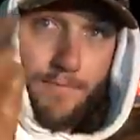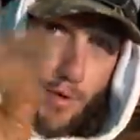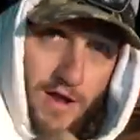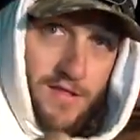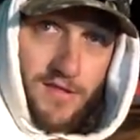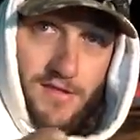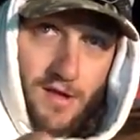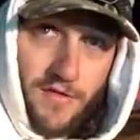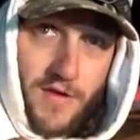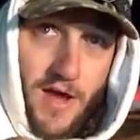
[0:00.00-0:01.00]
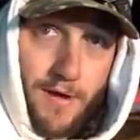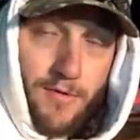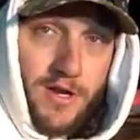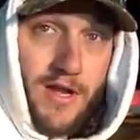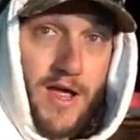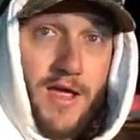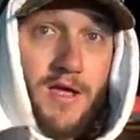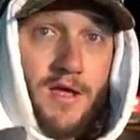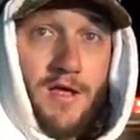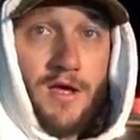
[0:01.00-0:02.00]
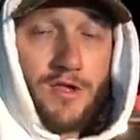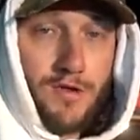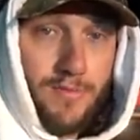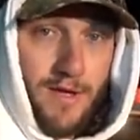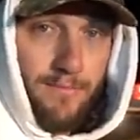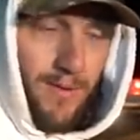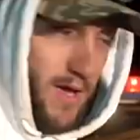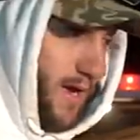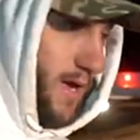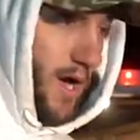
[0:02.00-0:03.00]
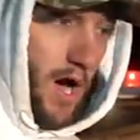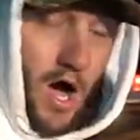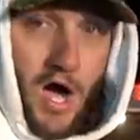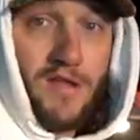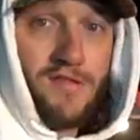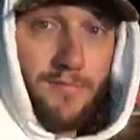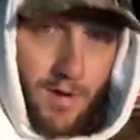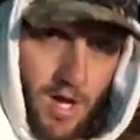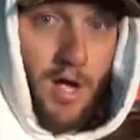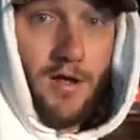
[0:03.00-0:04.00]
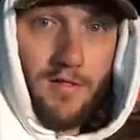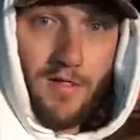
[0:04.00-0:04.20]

Preston's on the camera today. It should be a big, awesome hunt.